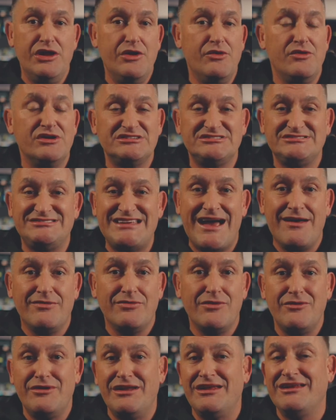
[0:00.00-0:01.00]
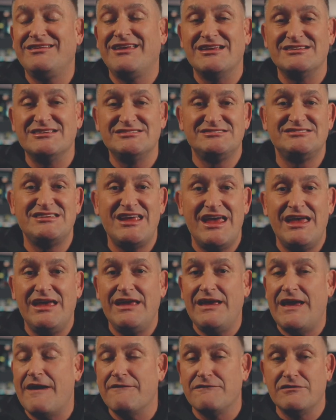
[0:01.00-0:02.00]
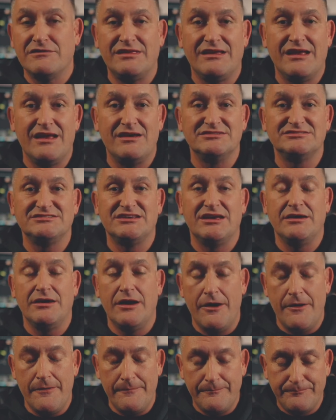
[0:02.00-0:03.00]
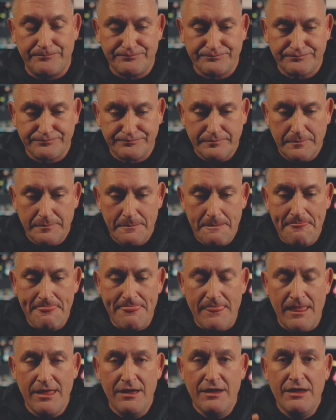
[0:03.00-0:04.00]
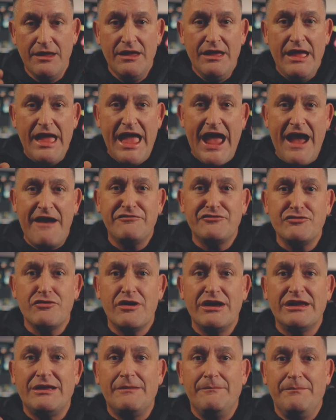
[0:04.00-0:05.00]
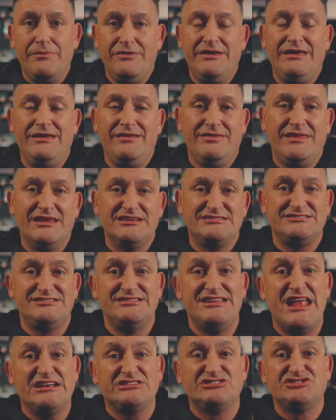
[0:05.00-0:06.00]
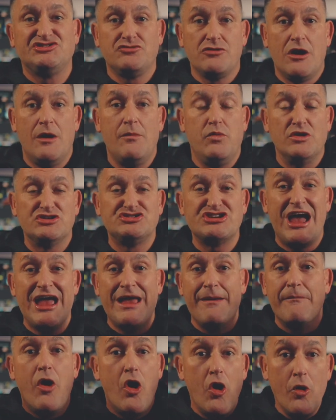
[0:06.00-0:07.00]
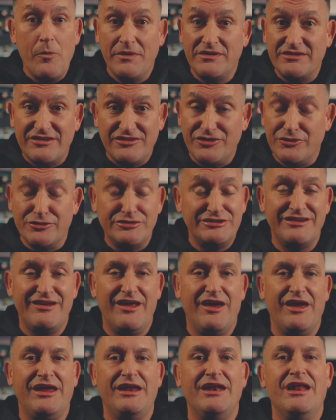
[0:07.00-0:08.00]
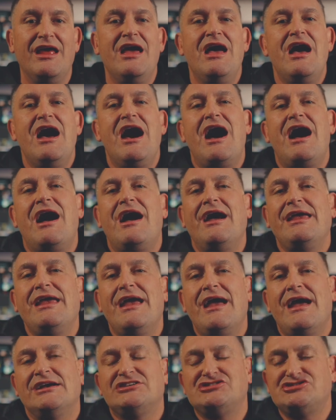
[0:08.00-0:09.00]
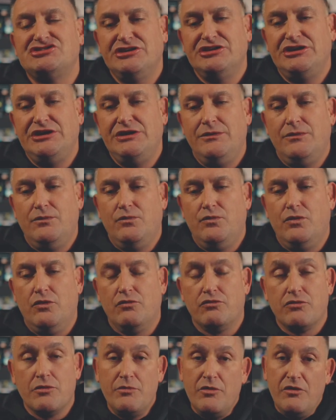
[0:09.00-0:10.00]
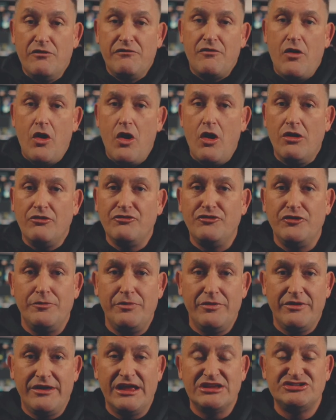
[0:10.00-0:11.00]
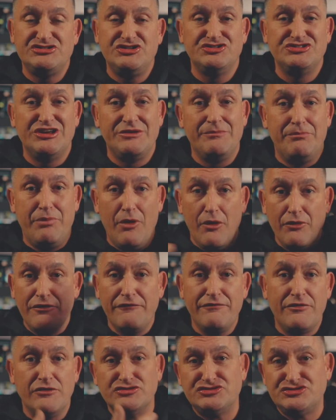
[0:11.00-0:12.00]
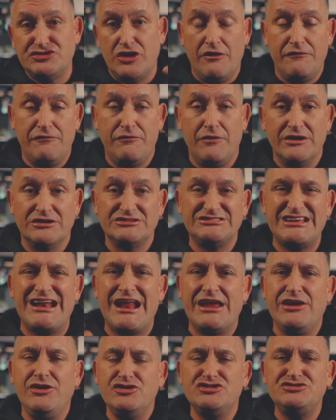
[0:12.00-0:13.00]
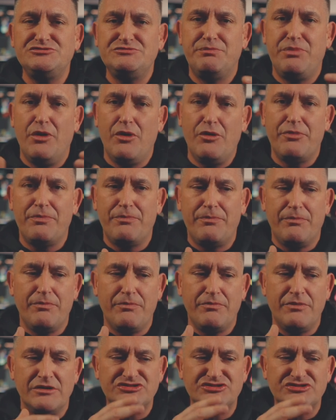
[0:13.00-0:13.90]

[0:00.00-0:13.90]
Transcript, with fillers: the newest downloaded can stay, everything else can go. After I complete this next scrub, which I am hoping to do tonight, I actually will remove all duplicates using both of those softwares. And I used both